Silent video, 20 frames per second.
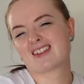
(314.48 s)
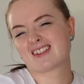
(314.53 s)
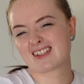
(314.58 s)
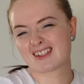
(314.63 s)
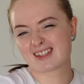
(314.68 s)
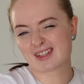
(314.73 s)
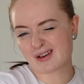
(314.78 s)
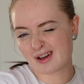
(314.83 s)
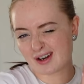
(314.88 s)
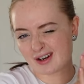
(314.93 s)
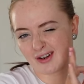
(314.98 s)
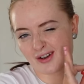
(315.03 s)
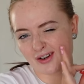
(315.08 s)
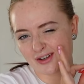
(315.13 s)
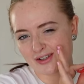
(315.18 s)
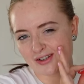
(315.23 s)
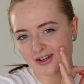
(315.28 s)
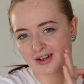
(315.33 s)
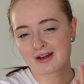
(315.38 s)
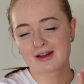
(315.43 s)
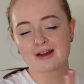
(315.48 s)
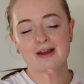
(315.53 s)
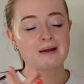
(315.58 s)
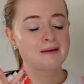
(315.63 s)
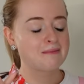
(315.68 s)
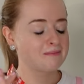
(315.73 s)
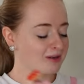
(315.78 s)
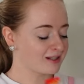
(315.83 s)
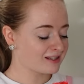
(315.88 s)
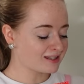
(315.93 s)
this is quite a lot of sugar.
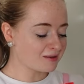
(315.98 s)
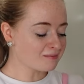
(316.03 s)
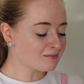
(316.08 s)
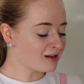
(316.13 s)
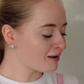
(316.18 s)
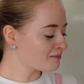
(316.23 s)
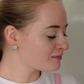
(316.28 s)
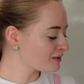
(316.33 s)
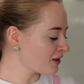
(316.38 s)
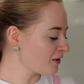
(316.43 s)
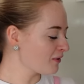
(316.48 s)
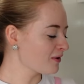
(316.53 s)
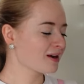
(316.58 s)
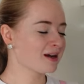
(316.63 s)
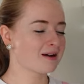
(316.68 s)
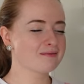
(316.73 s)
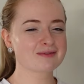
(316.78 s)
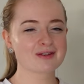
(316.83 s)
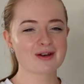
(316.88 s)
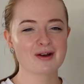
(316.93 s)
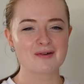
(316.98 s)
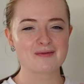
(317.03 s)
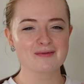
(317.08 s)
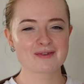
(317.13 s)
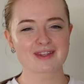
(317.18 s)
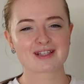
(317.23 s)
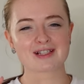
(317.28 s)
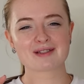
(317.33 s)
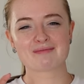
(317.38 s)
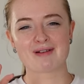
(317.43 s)
But sometimes Noah comes home
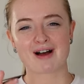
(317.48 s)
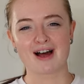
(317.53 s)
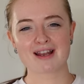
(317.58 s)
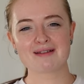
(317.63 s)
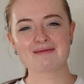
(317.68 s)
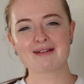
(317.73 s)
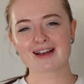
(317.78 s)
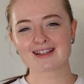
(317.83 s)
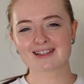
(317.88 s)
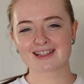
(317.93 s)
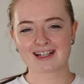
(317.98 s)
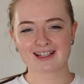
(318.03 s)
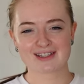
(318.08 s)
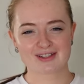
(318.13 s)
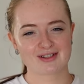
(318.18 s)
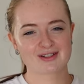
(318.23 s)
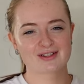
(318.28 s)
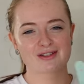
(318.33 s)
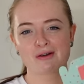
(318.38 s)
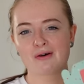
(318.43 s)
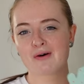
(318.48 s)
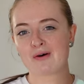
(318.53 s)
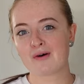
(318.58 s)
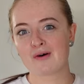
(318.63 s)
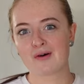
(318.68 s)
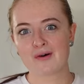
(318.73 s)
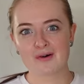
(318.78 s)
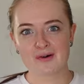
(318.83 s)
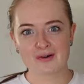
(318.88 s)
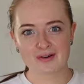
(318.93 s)
with these party bags and it's just
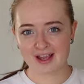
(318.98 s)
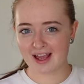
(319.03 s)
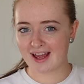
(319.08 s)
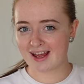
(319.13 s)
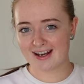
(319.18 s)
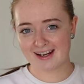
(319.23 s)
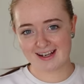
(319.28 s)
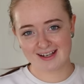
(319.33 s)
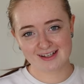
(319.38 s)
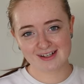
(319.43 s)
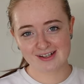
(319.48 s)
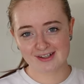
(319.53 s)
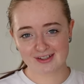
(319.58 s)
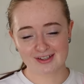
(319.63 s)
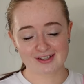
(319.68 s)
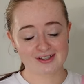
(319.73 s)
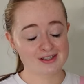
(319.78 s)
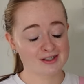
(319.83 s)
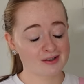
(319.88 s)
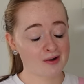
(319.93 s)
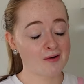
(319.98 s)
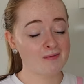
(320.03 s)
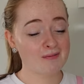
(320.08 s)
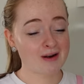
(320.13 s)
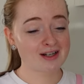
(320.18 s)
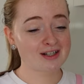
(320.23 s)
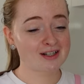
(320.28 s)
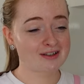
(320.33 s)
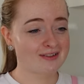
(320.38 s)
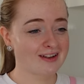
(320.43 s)
all candy and sugar, so
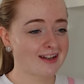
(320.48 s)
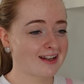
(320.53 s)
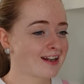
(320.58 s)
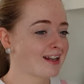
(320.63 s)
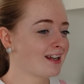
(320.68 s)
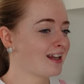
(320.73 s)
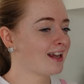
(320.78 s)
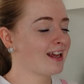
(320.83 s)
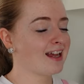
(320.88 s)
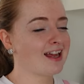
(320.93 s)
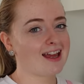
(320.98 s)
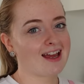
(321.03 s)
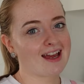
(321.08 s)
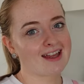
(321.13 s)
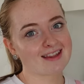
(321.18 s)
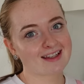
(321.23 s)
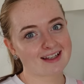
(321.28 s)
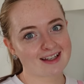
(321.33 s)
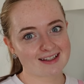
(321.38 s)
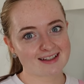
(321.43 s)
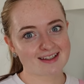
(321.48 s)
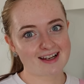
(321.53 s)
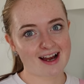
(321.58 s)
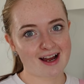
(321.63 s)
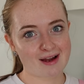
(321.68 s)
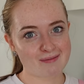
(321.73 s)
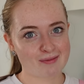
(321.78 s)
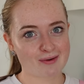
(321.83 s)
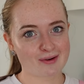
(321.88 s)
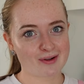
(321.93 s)
much of it. And the kids are
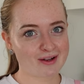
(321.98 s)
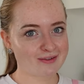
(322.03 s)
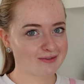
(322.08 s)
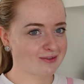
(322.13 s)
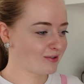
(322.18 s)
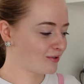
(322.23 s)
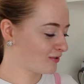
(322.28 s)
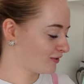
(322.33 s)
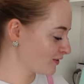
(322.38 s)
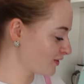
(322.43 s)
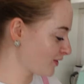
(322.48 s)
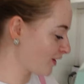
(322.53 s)
hyper all afternoon.